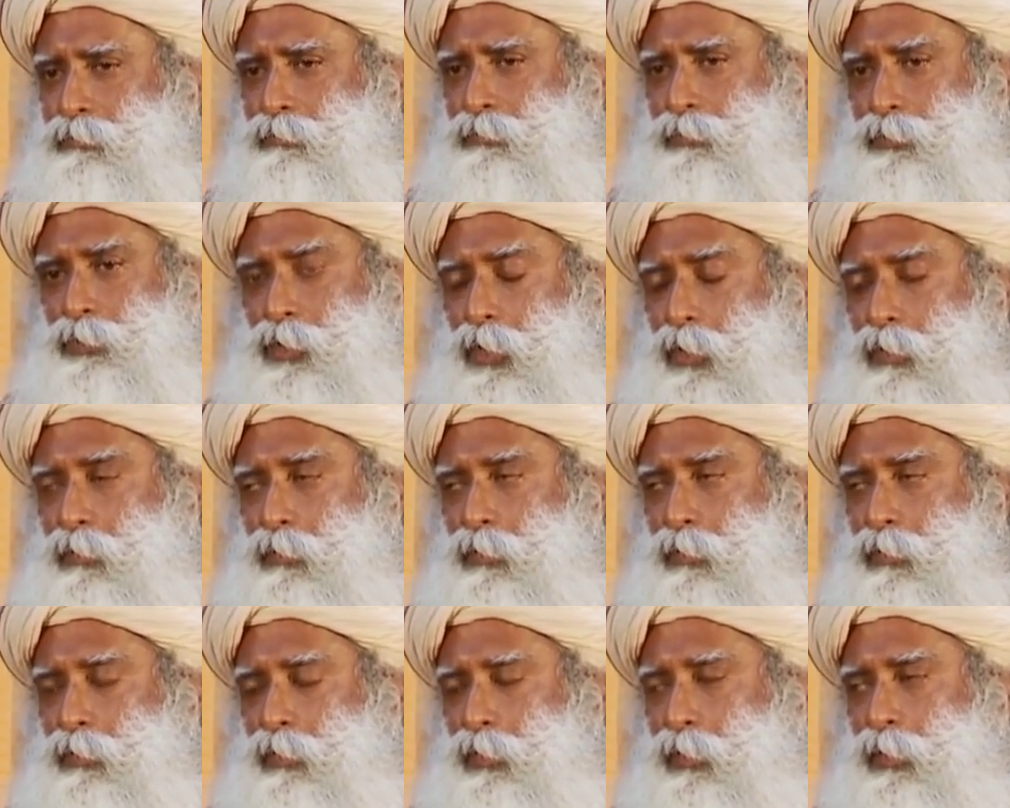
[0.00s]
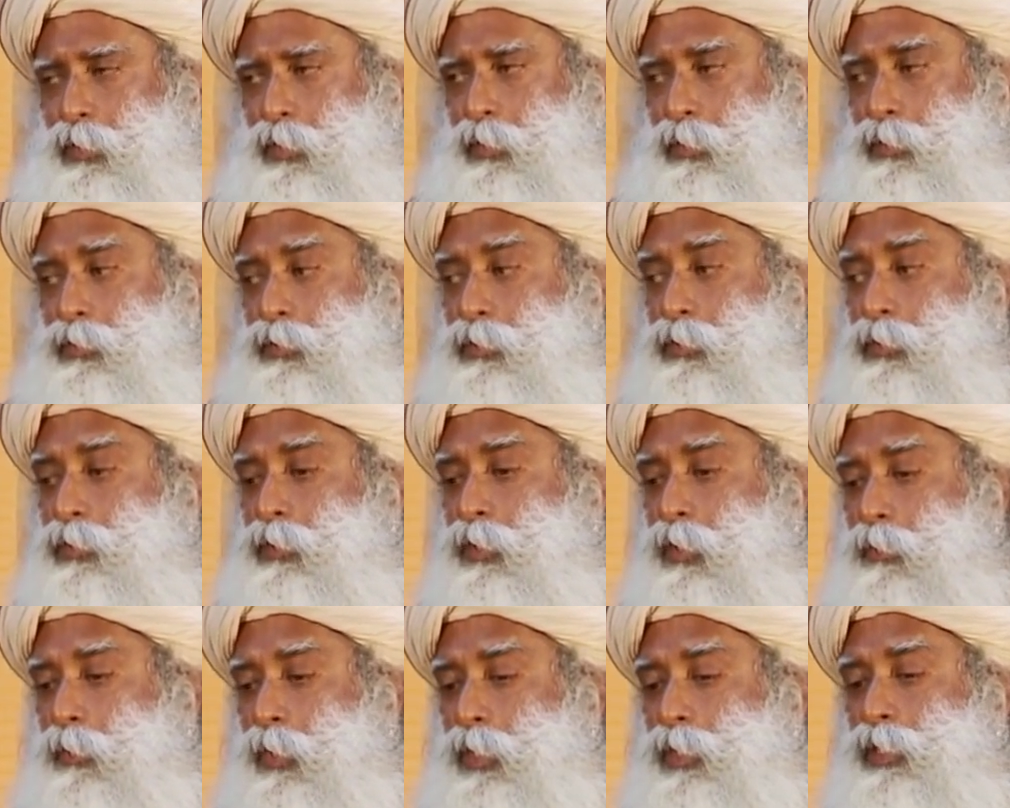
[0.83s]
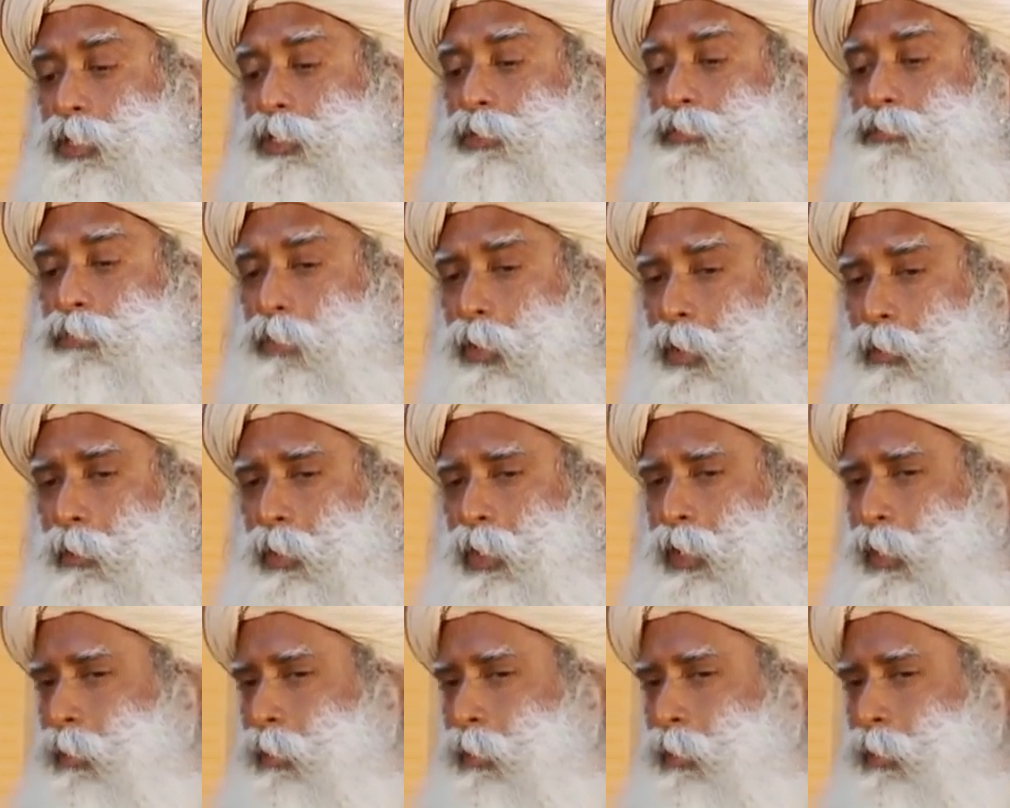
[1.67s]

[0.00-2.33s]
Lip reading: No. Do you know what is forward